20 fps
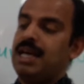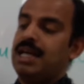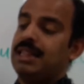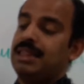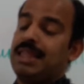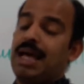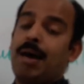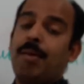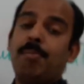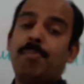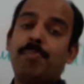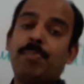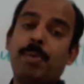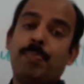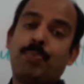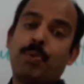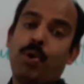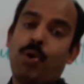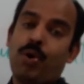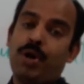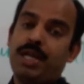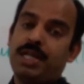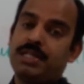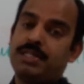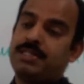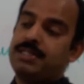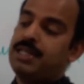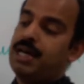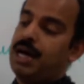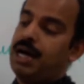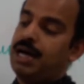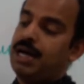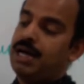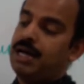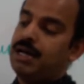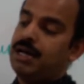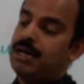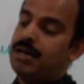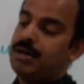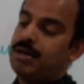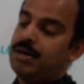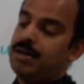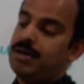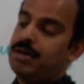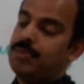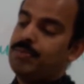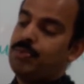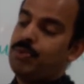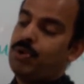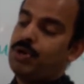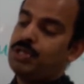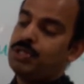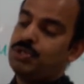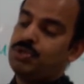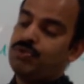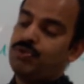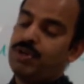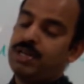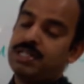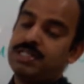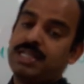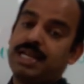thumb points towards